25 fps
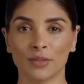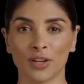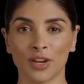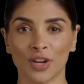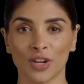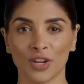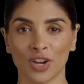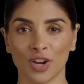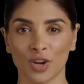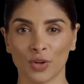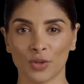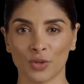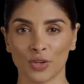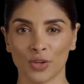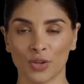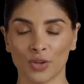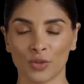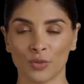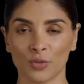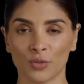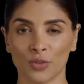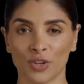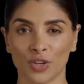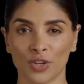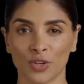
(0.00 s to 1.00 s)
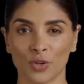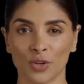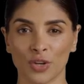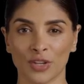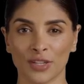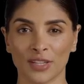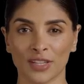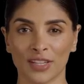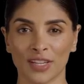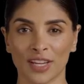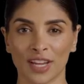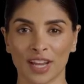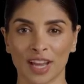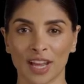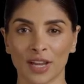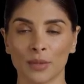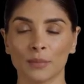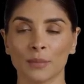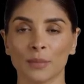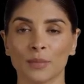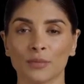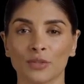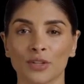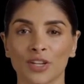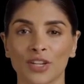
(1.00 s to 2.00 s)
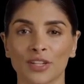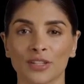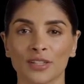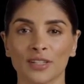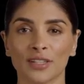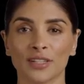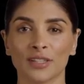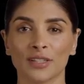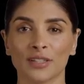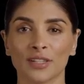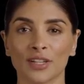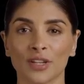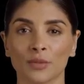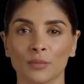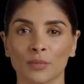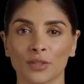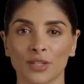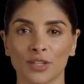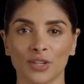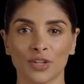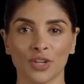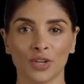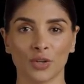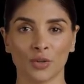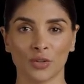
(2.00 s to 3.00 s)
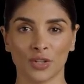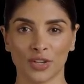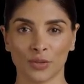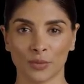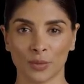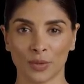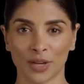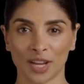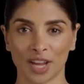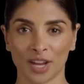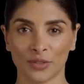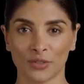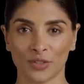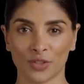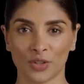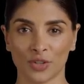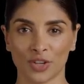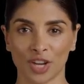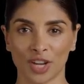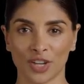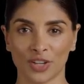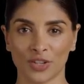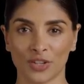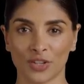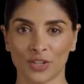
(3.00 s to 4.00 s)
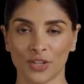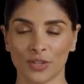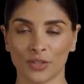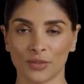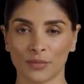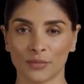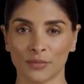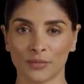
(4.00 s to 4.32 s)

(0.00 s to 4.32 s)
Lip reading: a go-to for addressing ambivalence in substance use and behavior change;